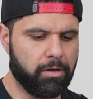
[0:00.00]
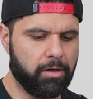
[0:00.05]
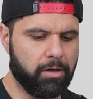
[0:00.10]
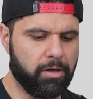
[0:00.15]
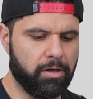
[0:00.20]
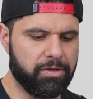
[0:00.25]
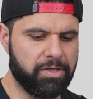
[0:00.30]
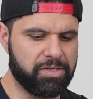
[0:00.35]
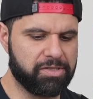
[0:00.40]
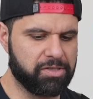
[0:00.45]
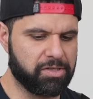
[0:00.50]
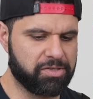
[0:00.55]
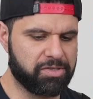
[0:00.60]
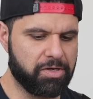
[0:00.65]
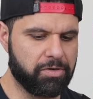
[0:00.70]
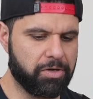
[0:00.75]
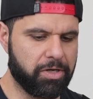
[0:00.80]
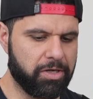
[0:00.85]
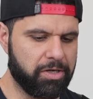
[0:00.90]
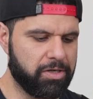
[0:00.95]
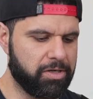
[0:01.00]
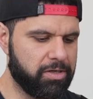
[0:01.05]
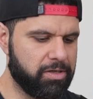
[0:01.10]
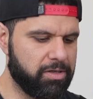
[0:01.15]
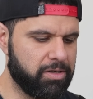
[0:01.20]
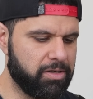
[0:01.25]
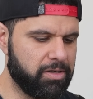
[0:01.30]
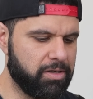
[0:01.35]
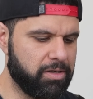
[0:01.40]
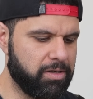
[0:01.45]
Oh, these look so
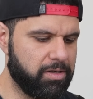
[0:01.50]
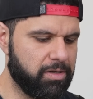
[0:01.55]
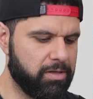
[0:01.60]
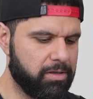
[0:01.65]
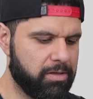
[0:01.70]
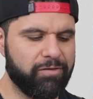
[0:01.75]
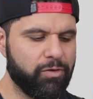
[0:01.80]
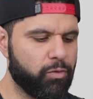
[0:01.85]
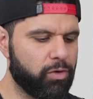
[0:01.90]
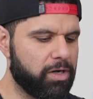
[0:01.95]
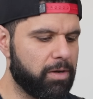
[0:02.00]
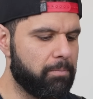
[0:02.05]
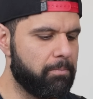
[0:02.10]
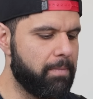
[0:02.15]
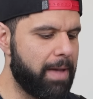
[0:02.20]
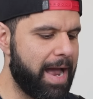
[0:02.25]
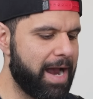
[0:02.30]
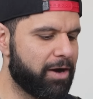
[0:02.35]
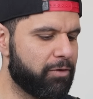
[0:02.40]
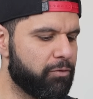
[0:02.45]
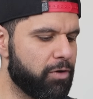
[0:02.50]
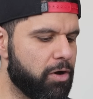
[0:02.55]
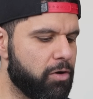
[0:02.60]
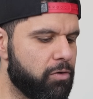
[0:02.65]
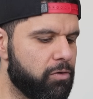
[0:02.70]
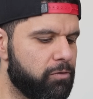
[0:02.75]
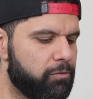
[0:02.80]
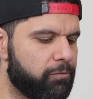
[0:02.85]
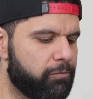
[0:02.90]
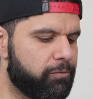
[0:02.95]
good. If you want a
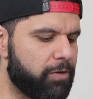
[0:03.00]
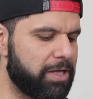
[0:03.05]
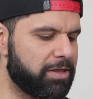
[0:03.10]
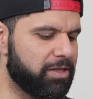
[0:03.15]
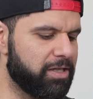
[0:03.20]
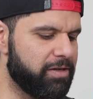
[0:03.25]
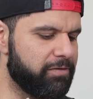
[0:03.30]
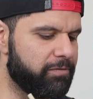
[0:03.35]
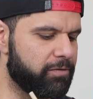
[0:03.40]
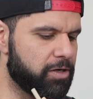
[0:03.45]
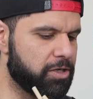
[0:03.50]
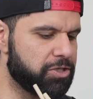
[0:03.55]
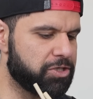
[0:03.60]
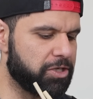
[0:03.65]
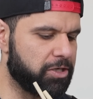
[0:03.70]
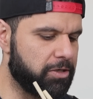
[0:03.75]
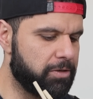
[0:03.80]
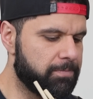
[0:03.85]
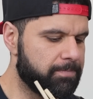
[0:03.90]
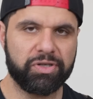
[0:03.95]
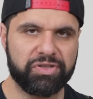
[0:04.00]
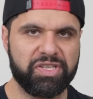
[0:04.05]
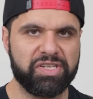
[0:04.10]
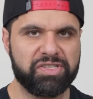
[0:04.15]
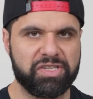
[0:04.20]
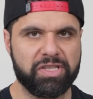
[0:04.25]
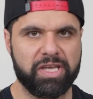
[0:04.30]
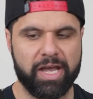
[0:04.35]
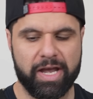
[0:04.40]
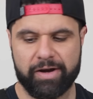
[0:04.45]
macro friendly version, put
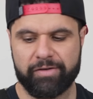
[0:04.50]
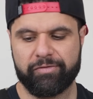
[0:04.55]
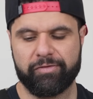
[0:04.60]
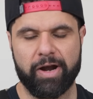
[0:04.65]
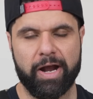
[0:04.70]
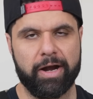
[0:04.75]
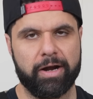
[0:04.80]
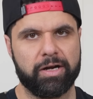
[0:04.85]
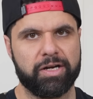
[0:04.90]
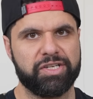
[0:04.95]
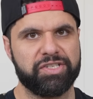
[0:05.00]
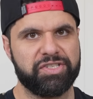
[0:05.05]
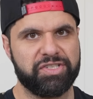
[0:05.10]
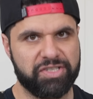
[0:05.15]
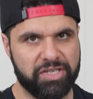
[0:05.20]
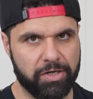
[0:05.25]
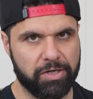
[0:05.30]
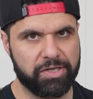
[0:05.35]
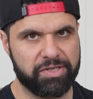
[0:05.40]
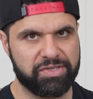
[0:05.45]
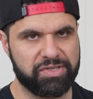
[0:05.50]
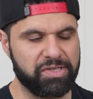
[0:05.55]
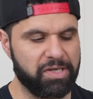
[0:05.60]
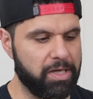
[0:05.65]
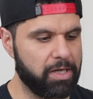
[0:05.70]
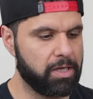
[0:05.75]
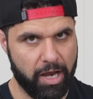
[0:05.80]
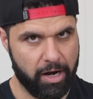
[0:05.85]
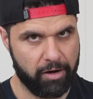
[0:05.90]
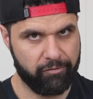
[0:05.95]
these in the air fryer. Seriously,
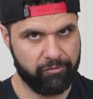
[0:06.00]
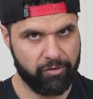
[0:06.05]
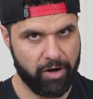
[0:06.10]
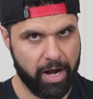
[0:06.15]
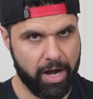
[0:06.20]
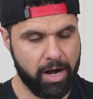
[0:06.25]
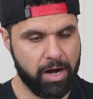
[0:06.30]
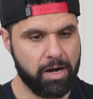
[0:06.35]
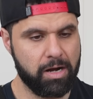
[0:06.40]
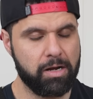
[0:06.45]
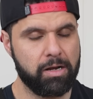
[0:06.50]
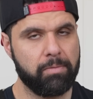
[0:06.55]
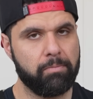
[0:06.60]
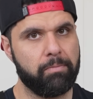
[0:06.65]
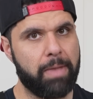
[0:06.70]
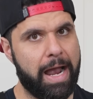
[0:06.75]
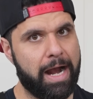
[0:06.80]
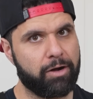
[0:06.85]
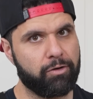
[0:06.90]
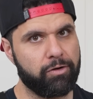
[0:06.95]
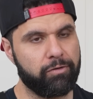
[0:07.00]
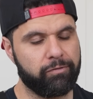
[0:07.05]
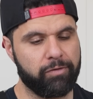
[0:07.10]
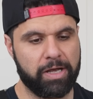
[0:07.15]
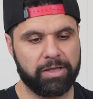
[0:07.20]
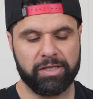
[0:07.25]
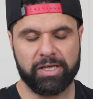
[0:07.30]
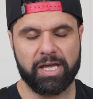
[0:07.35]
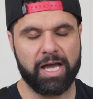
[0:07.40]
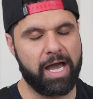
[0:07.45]
air fryer, macro
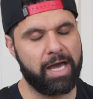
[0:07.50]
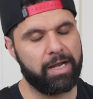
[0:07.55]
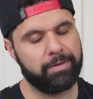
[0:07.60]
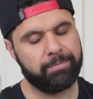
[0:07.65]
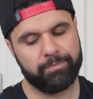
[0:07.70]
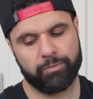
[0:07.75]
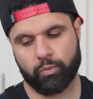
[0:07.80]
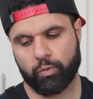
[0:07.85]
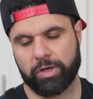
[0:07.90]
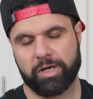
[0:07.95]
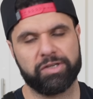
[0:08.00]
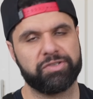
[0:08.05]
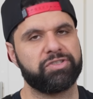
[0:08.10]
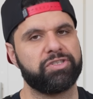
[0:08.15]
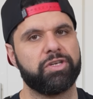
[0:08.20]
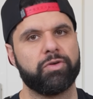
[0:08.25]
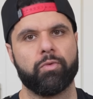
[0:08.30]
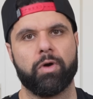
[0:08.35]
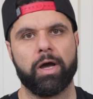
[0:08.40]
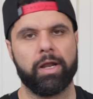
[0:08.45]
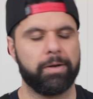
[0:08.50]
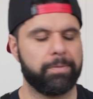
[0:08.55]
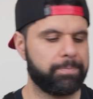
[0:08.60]
friendly, I, what else do you want?